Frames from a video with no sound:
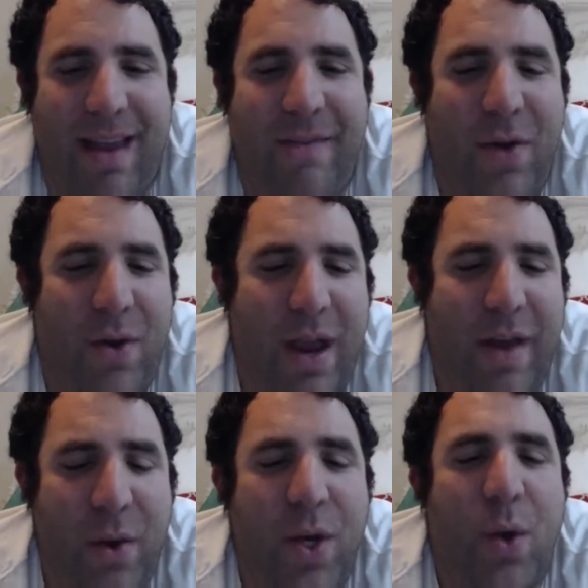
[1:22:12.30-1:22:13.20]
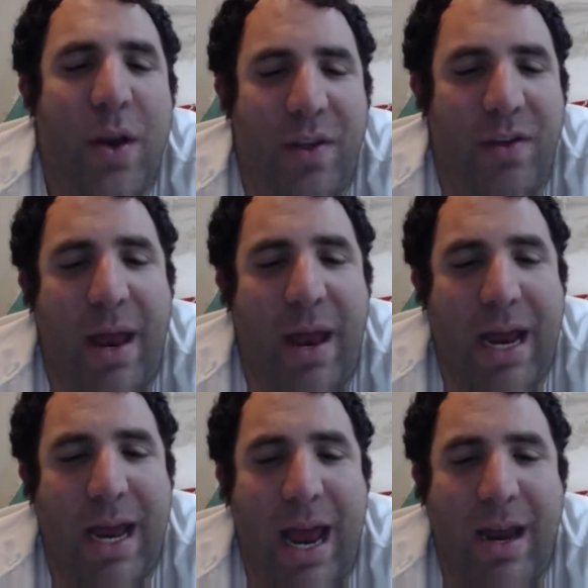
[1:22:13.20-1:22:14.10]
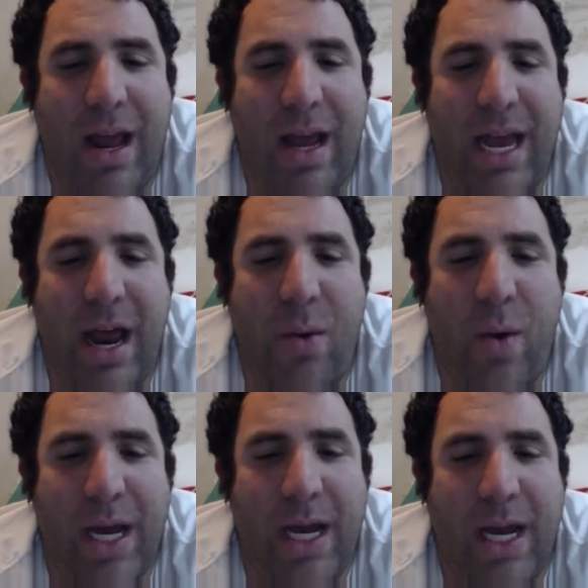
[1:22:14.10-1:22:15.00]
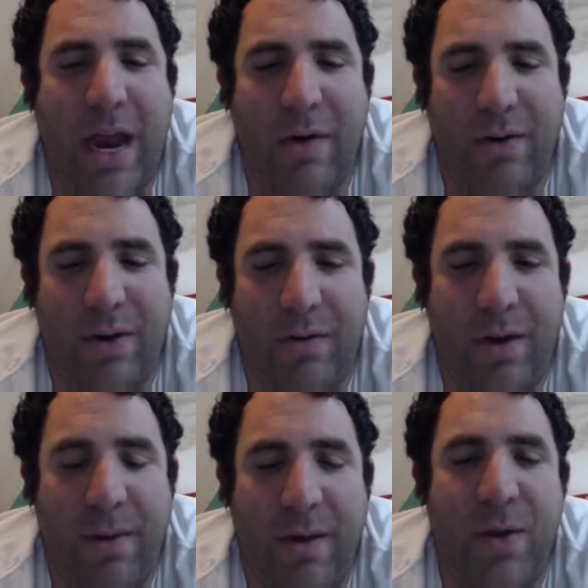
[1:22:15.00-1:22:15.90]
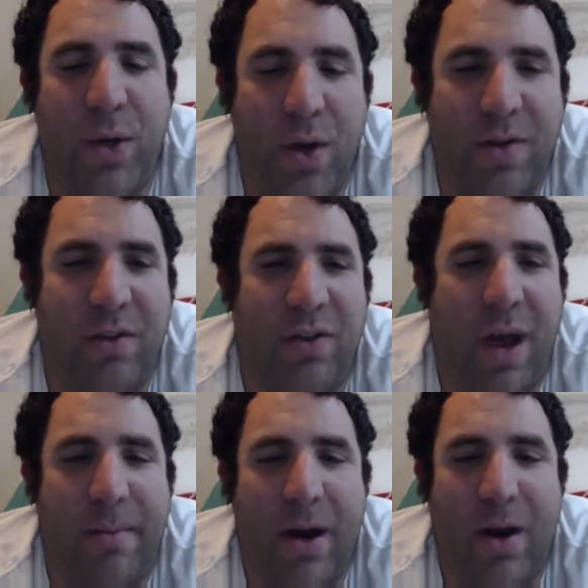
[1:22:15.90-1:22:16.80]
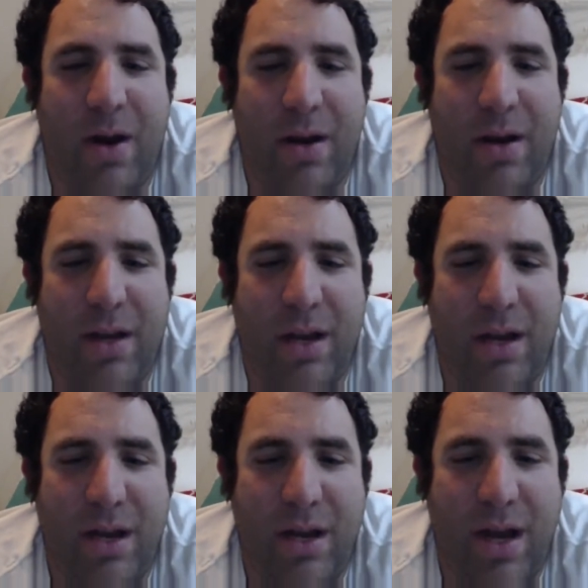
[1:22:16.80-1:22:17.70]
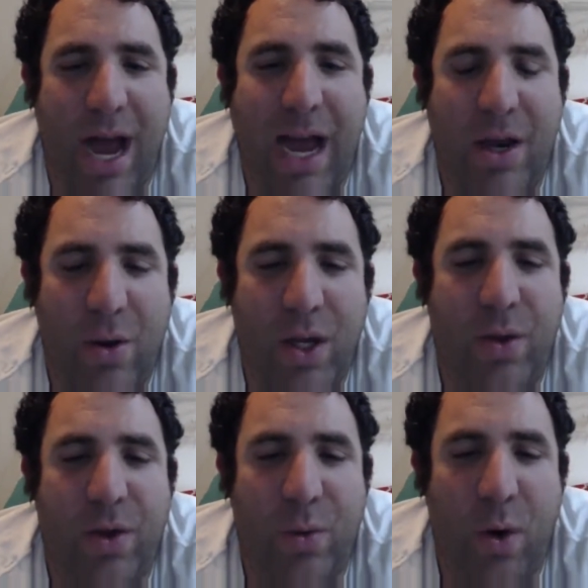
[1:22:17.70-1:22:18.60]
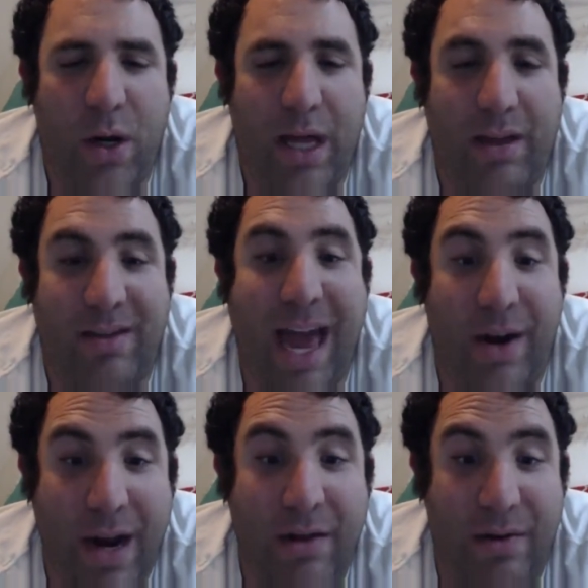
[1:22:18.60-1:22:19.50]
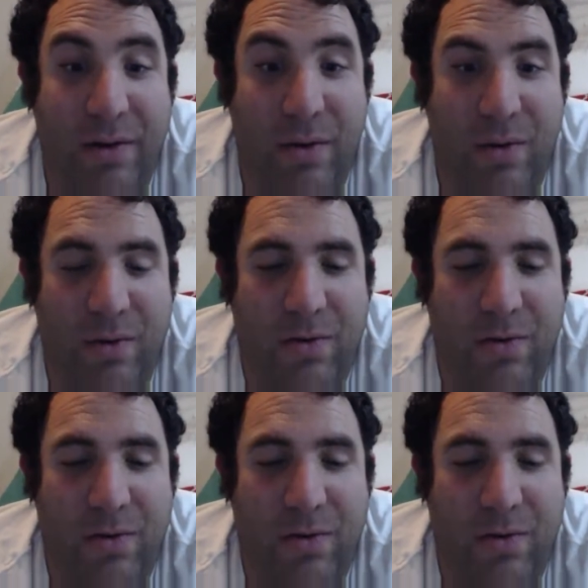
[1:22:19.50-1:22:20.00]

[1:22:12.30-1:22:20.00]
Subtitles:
if you do get this, and I don't want to get ahead of ourselves here, but if you do get this job, Daren, I know you used to work like Saturdays too.